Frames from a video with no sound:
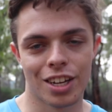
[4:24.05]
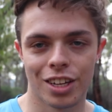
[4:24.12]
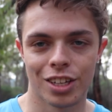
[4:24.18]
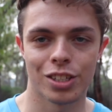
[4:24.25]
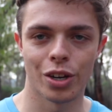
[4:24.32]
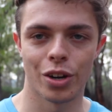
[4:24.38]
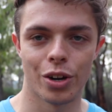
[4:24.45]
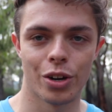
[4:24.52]

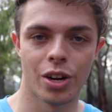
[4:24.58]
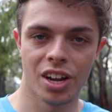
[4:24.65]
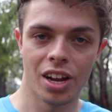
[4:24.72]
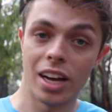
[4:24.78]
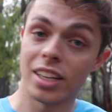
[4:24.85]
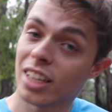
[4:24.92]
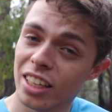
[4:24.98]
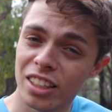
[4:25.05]
So
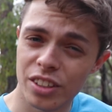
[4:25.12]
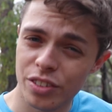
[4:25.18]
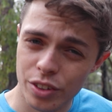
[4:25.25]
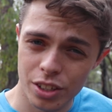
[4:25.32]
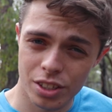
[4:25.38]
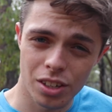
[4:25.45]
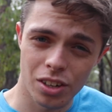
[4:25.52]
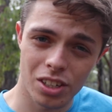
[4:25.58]
I take the
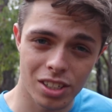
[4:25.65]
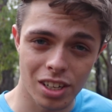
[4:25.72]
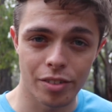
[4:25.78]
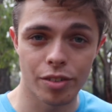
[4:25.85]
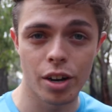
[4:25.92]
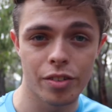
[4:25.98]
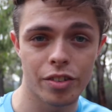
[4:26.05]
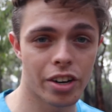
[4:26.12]
first lot of stuff
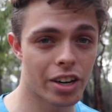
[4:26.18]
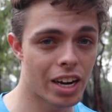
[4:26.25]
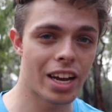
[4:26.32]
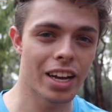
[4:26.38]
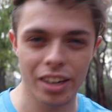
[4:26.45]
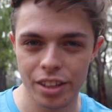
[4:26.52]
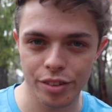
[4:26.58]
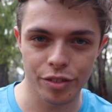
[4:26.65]
over and I
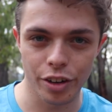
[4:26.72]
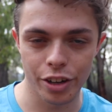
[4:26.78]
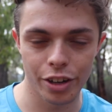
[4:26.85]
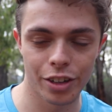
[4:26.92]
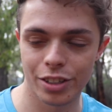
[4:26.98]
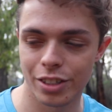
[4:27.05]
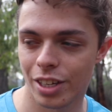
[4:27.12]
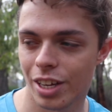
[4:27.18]
edit the
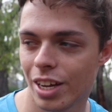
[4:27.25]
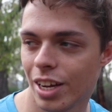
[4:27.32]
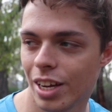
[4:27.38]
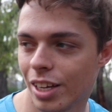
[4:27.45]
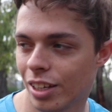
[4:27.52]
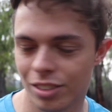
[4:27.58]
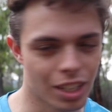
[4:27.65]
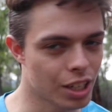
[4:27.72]
photos.
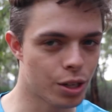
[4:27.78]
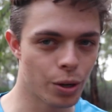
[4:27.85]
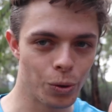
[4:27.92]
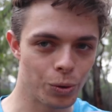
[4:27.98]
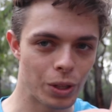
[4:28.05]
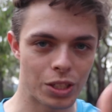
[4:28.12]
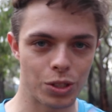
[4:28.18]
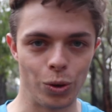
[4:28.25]
And I was like,
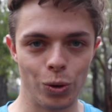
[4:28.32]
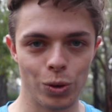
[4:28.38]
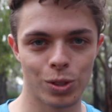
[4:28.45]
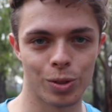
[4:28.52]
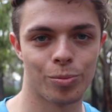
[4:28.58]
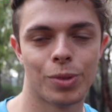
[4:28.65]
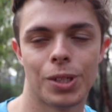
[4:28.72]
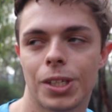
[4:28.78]
cool, that's
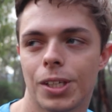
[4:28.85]
awesome.